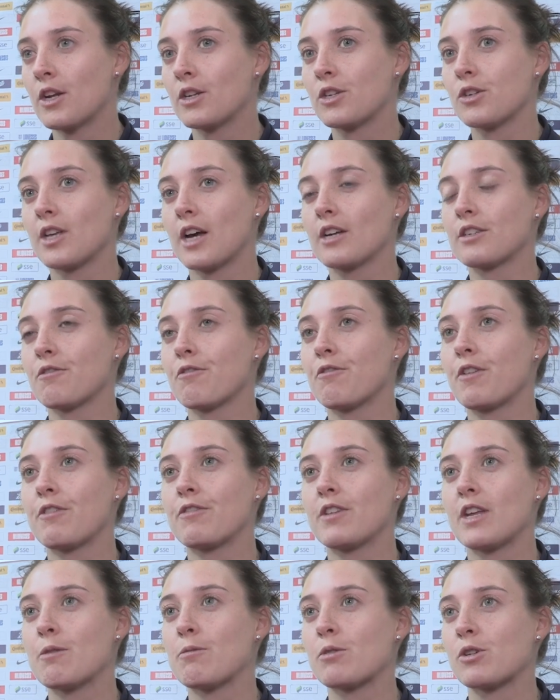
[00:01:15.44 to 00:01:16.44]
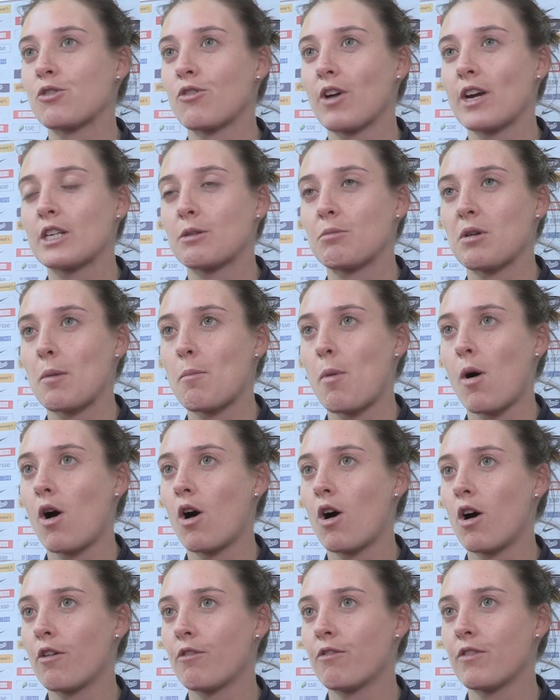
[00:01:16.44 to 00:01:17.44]
two thousand fifteen was great to be a
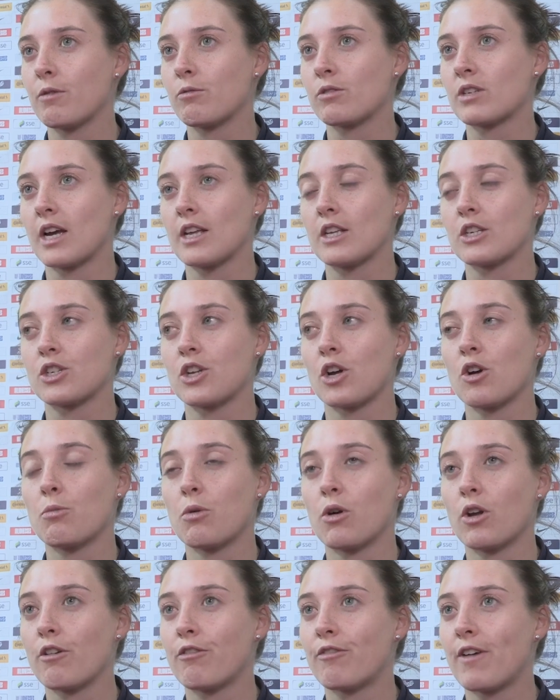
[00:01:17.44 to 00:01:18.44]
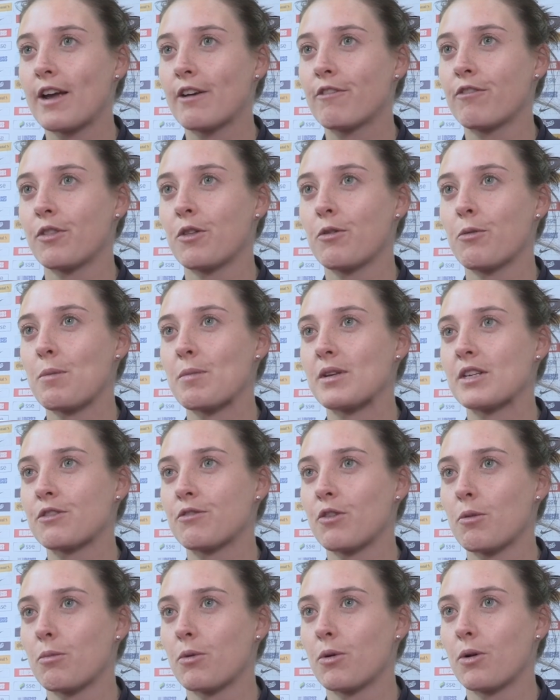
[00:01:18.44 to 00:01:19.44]
part of. It was like the snowball effect for the women's
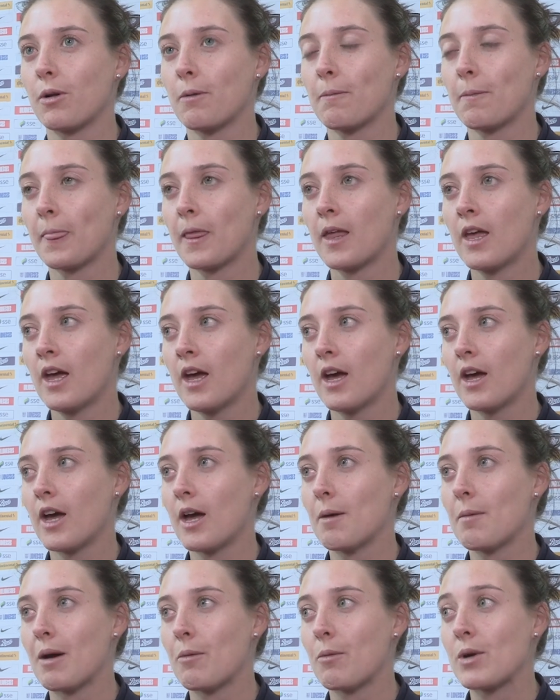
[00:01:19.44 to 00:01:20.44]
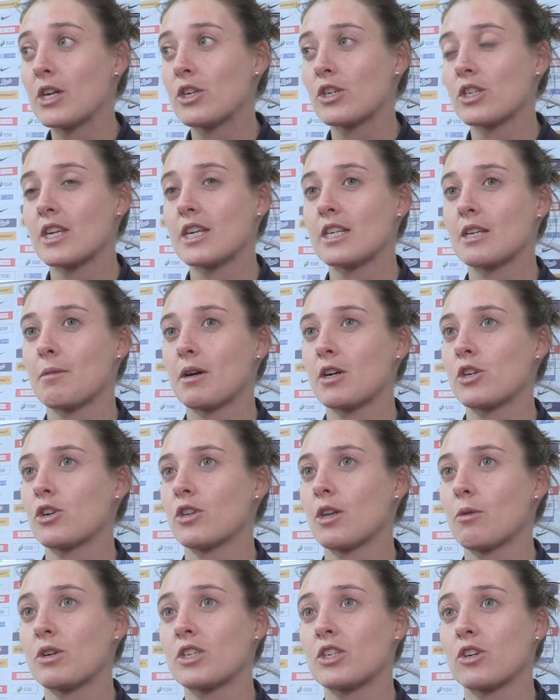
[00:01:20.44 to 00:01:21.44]
football. Um, and we just need to make
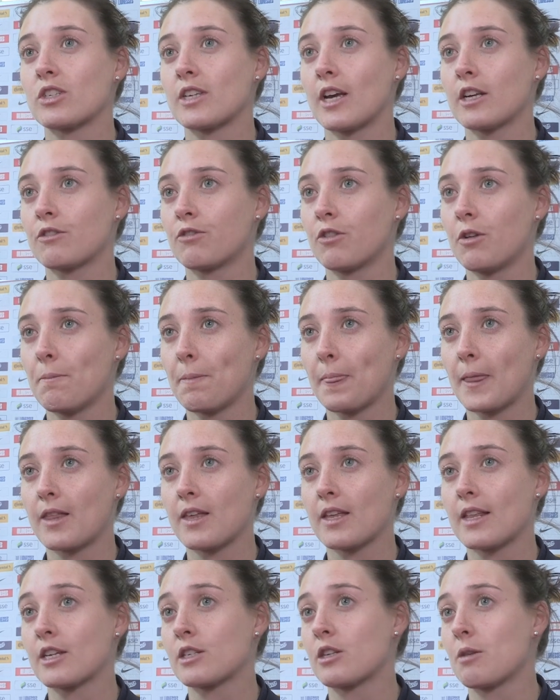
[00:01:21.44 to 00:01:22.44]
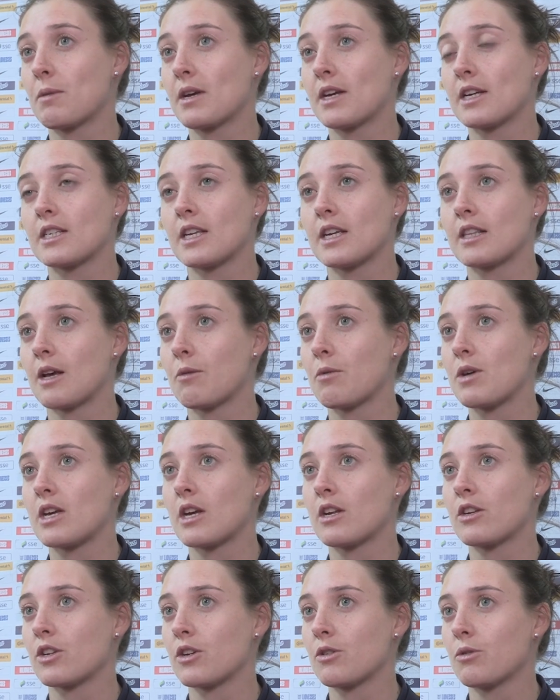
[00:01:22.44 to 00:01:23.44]
sure that we're successful. I think that's the biggest thing that we
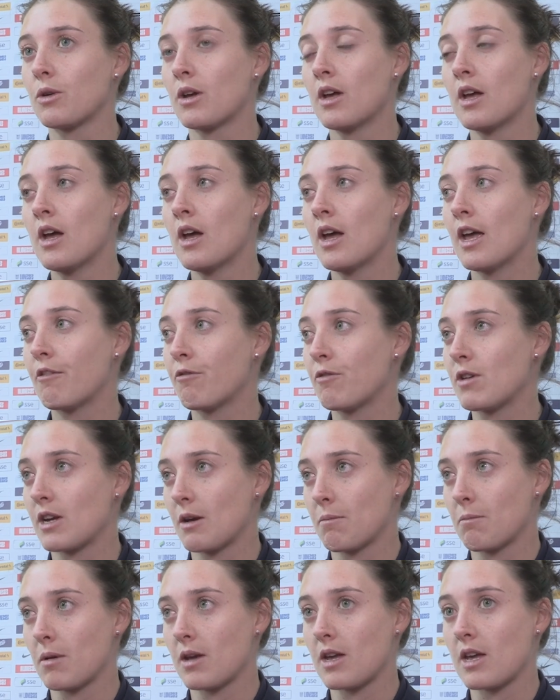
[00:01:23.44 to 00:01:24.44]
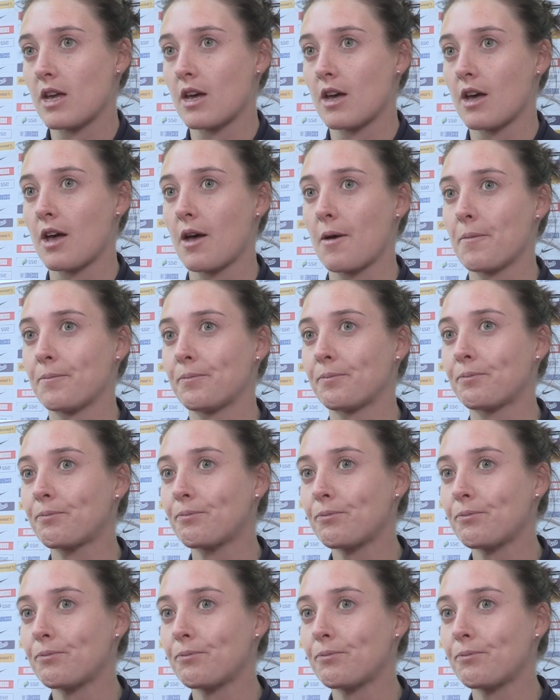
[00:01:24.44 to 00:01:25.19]
can do. If we can be um,